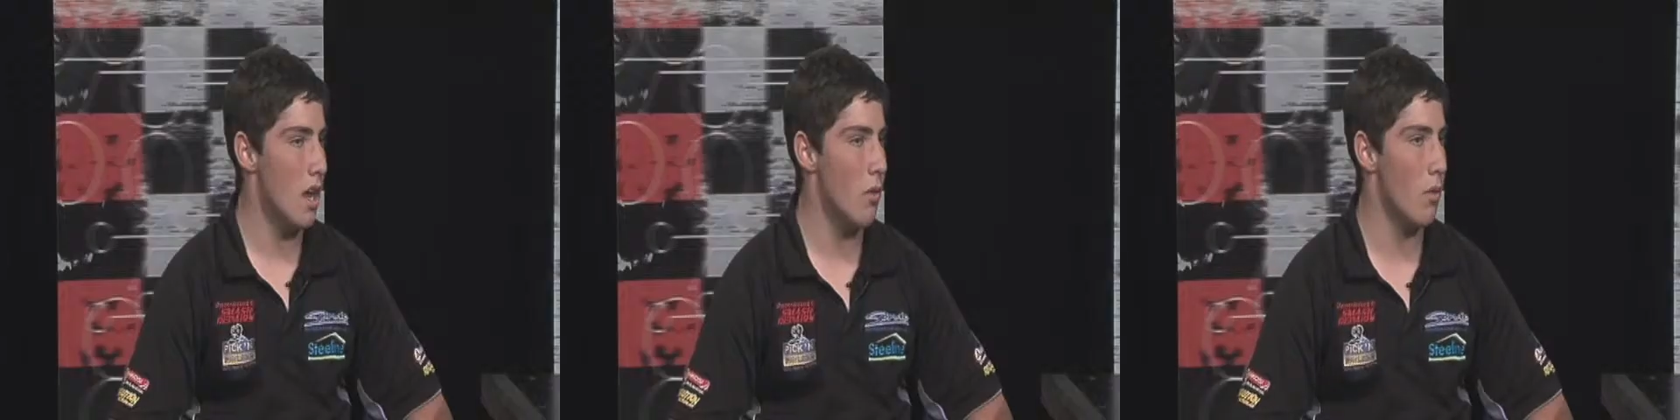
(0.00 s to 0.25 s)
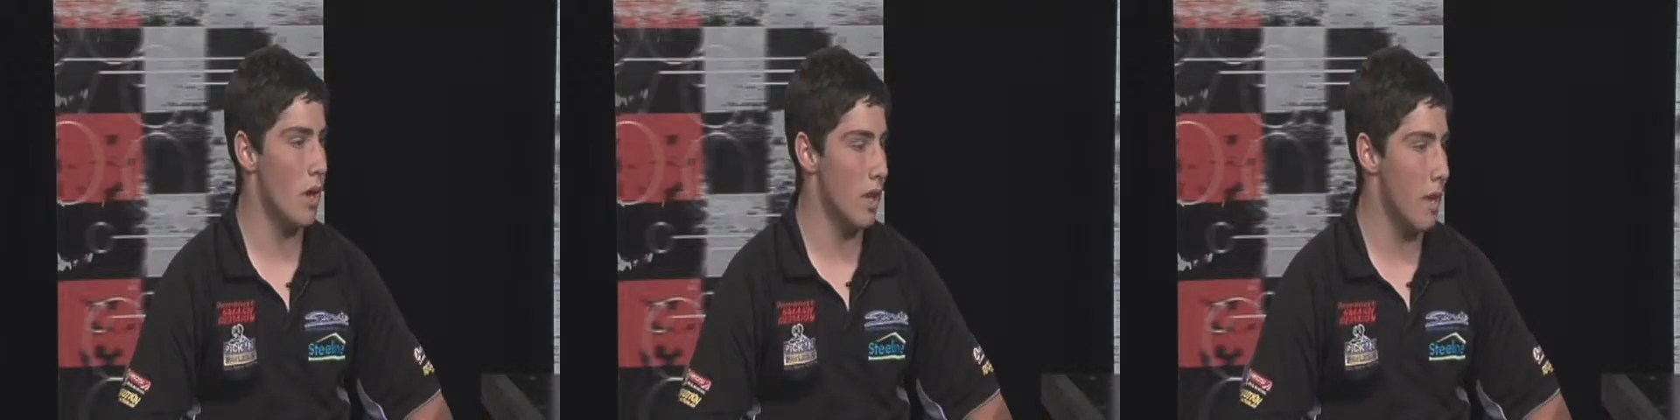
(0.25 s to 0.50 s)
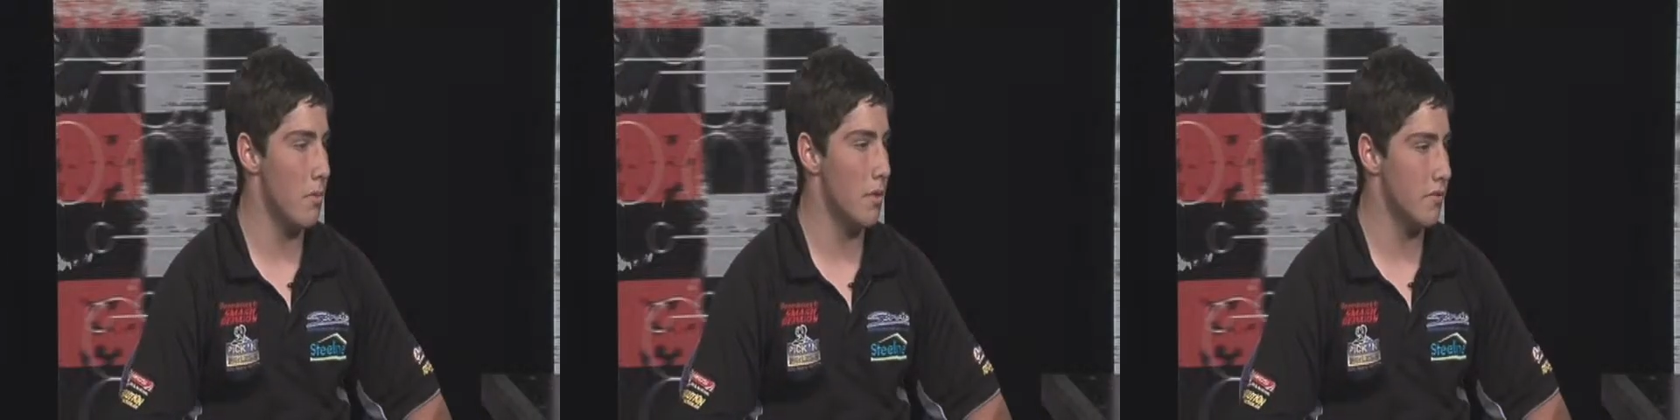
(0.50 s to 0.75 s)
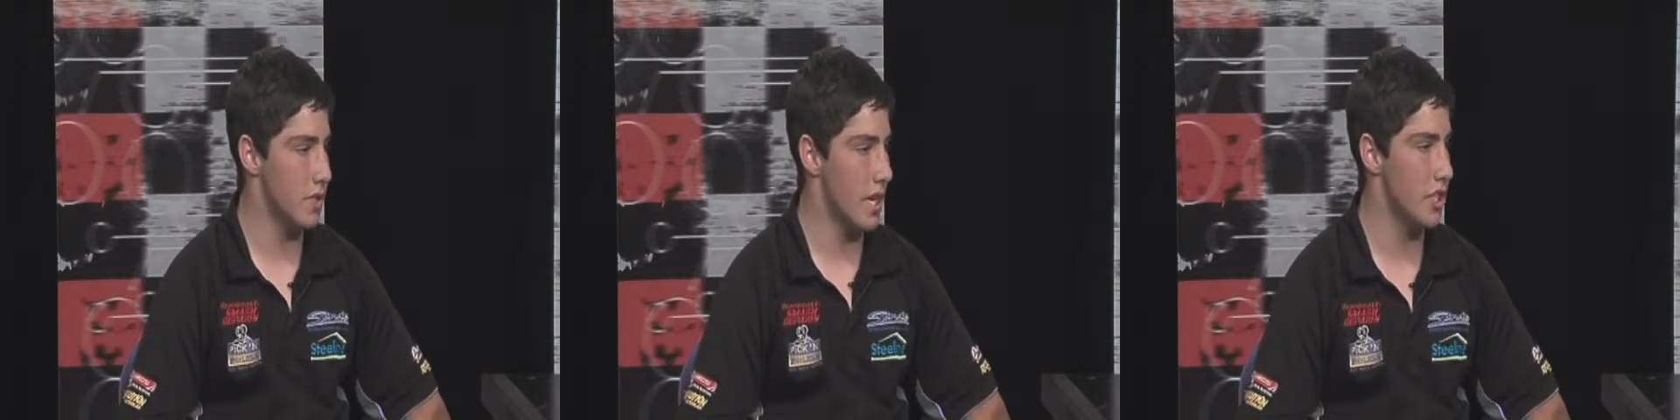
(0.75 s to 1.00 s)
won a couple
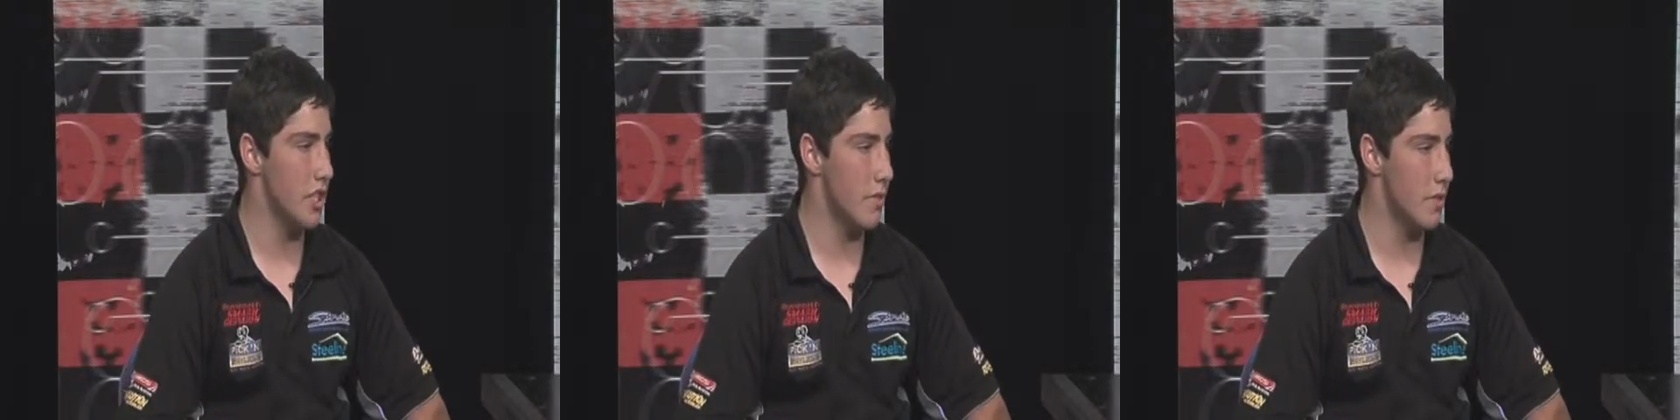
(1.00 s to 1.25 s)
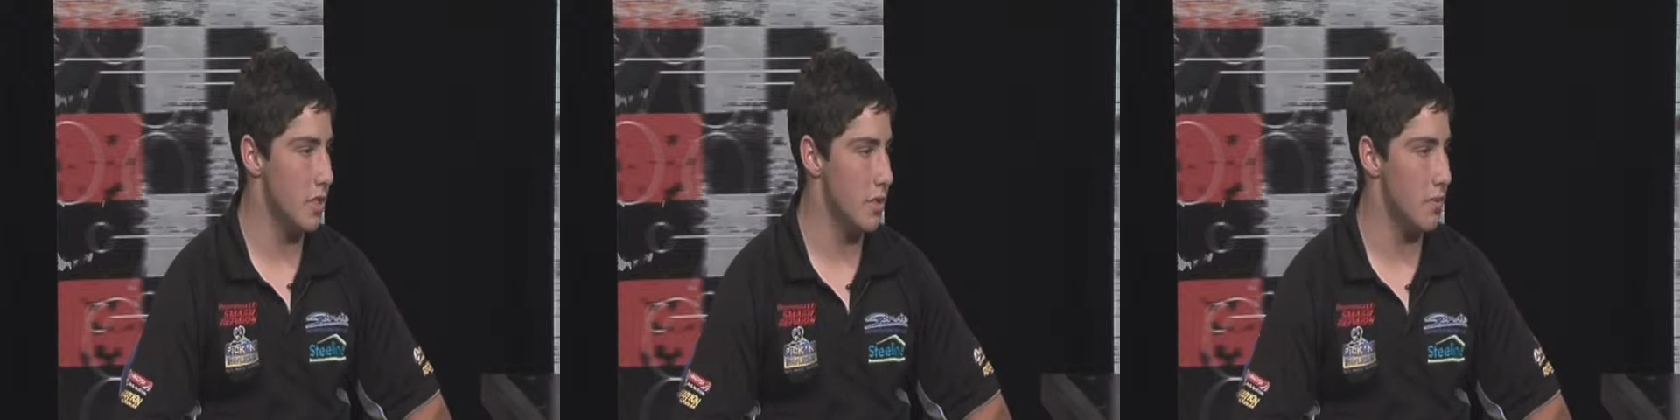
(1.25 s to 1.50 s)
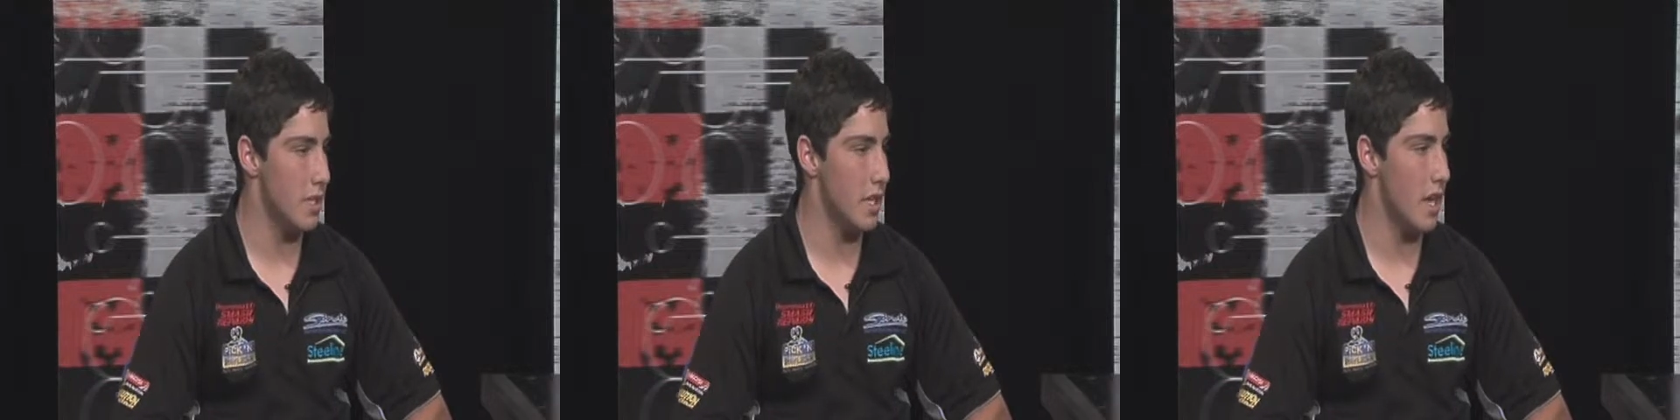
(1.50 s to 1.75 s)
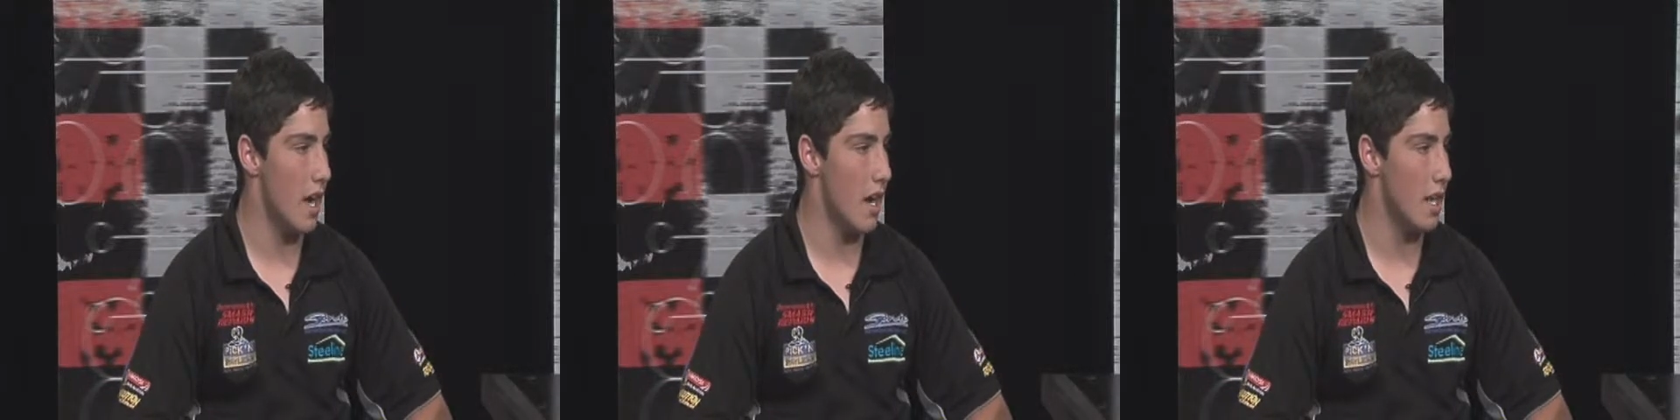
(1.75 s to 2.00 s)
of state championships in
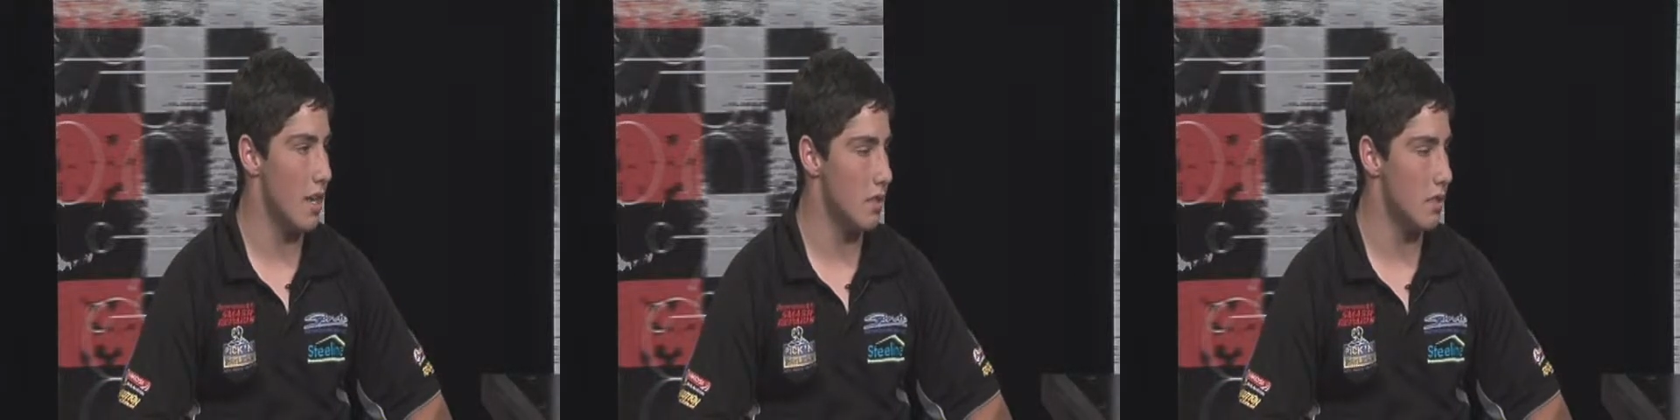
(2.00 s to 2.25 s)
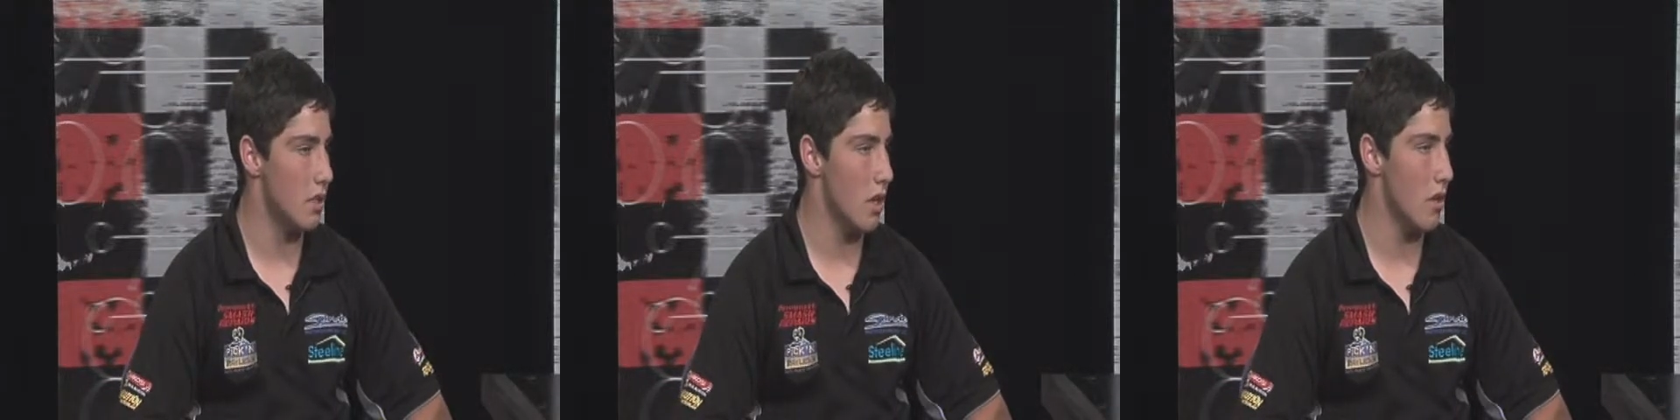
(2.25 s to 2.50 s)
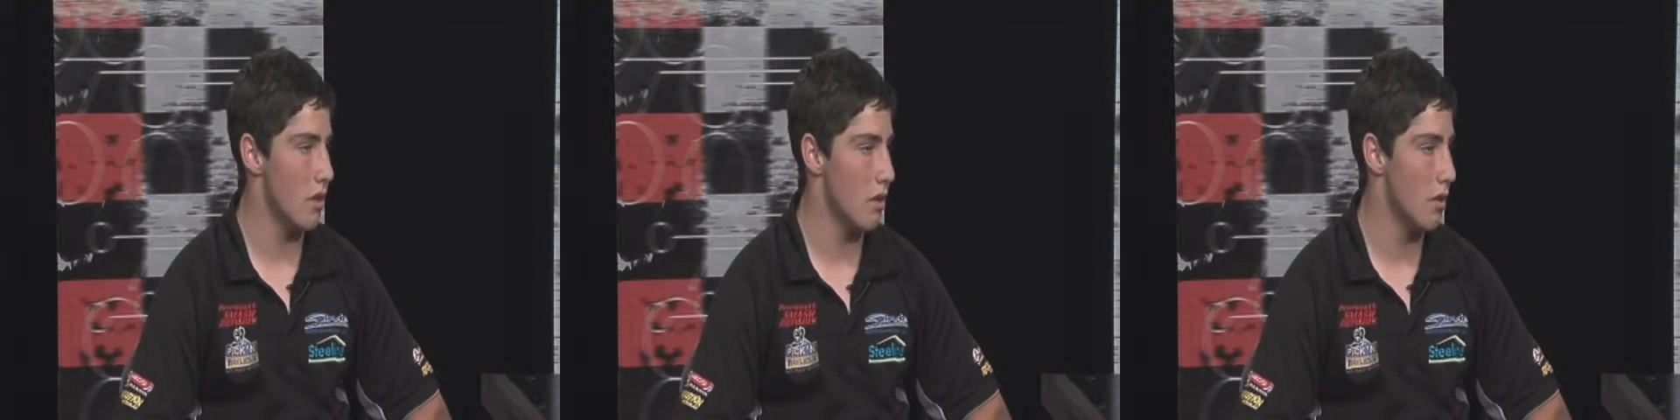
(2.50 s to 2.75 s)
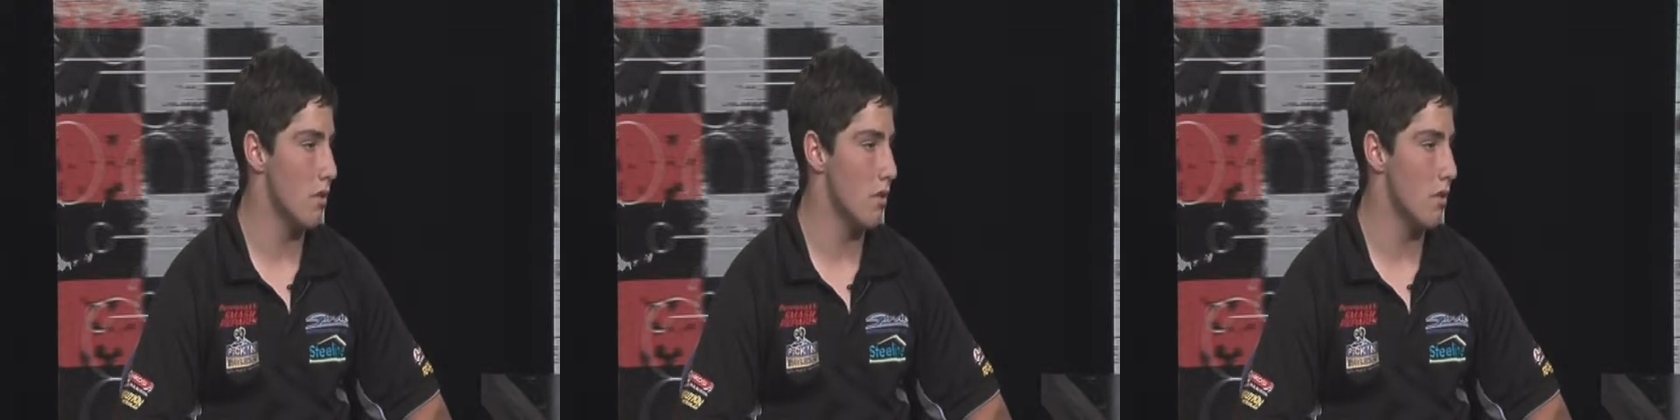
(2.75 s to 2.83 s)
karting, so